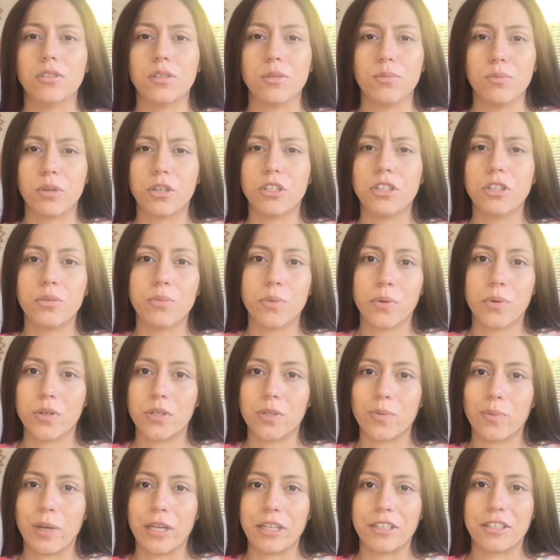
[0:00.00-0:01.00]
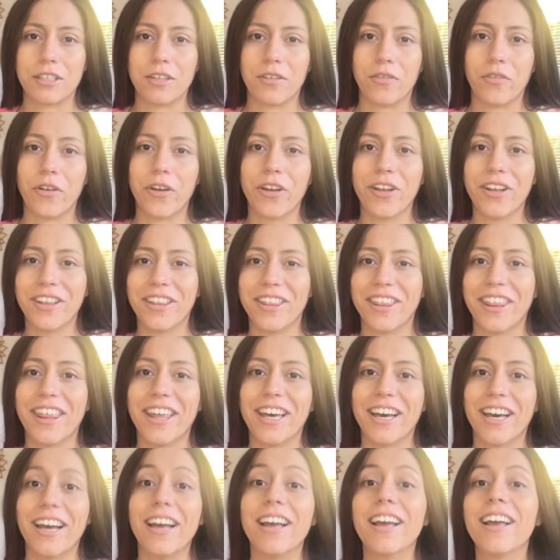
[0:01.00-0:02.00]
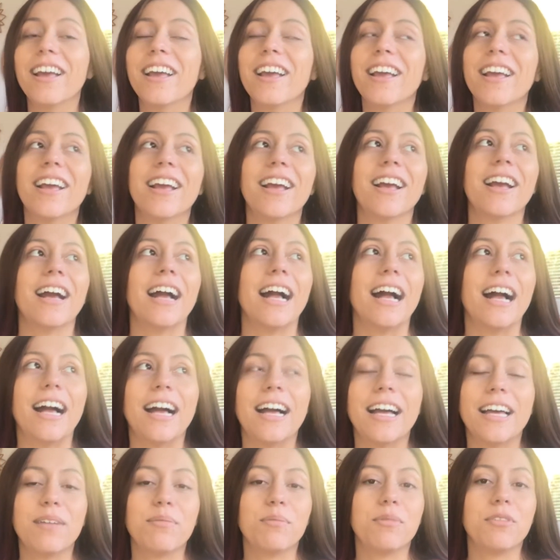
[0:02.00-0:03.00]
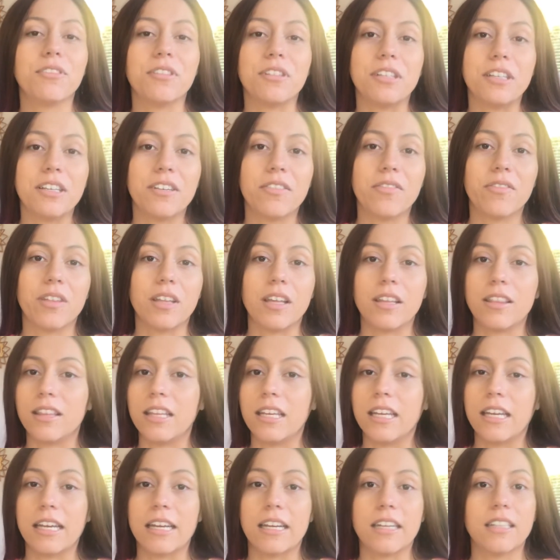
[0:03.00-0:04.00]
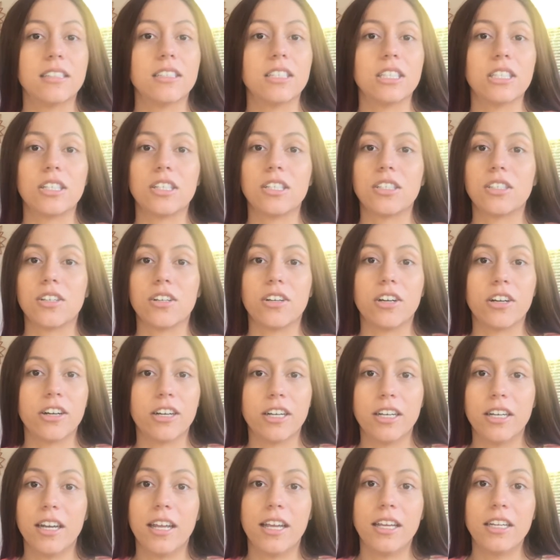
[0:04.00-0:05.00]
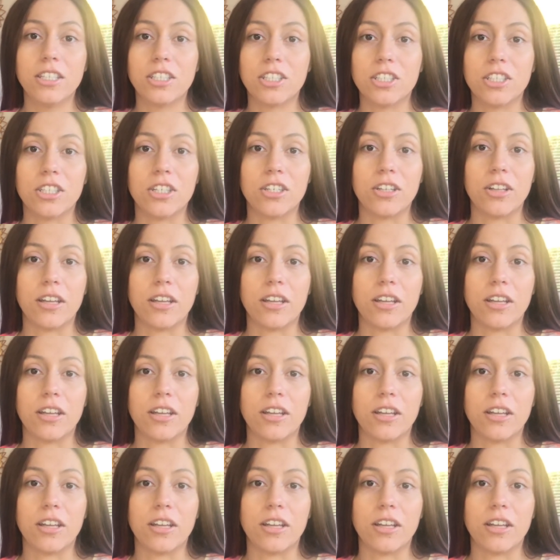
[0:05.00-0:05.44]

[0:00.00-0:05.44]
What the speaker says: To bring you perspective that I believe that the answers are in nature.